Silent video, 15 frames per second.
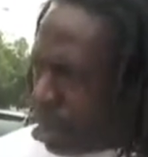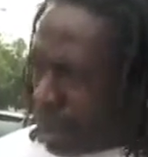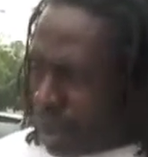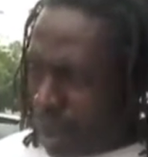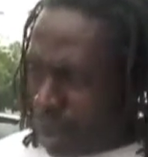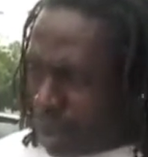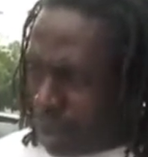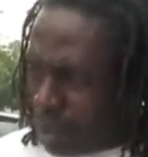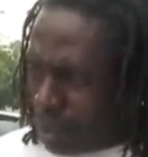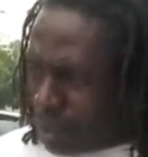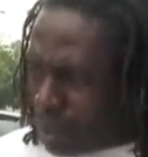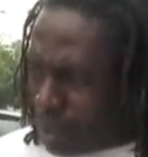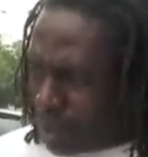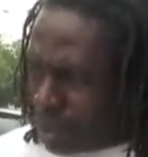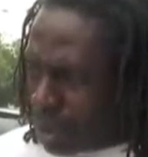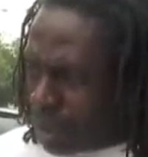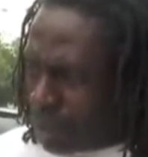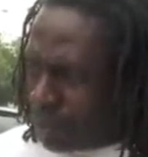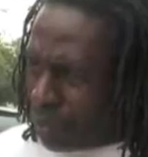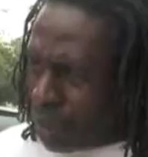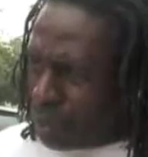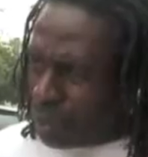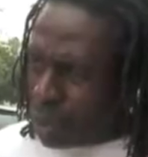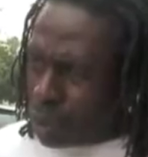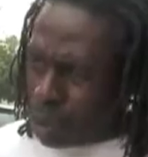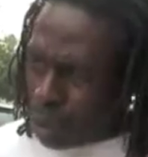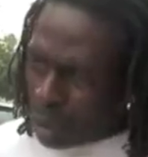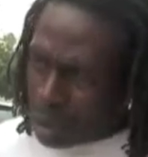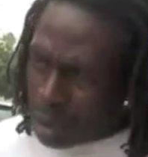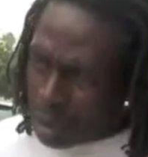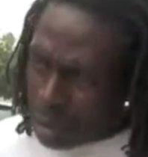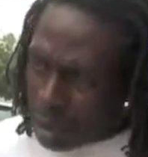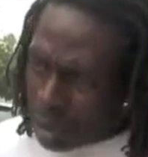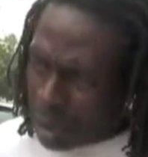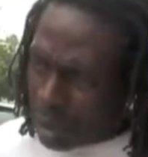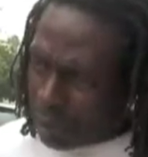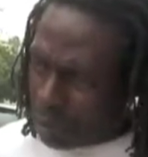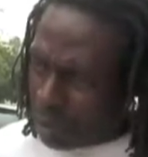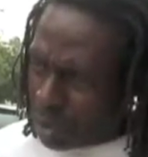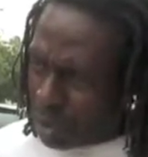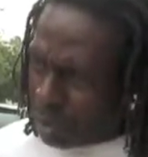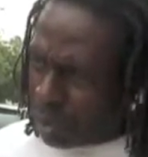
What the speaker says: And sometimes we have a choice to make a difference,